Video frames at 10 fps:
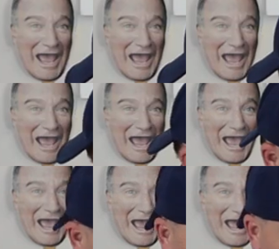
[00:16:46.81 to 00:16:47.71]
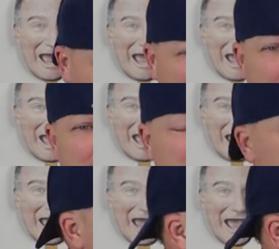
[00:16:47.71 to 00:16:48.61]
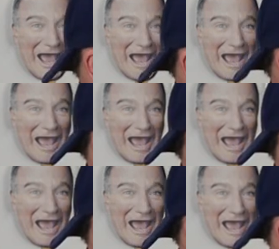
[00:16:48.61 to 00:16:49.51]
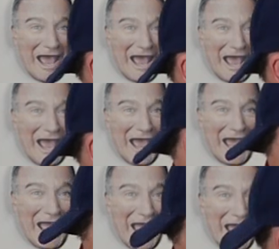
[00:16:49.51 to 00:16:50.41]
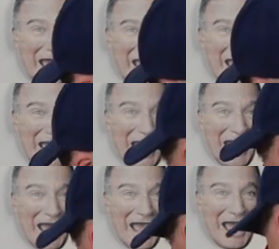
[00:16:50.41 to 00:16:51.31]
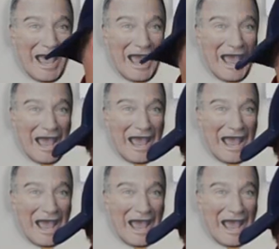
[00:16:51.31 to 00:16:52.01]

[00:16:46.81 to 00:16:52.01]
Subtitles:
(not speaking)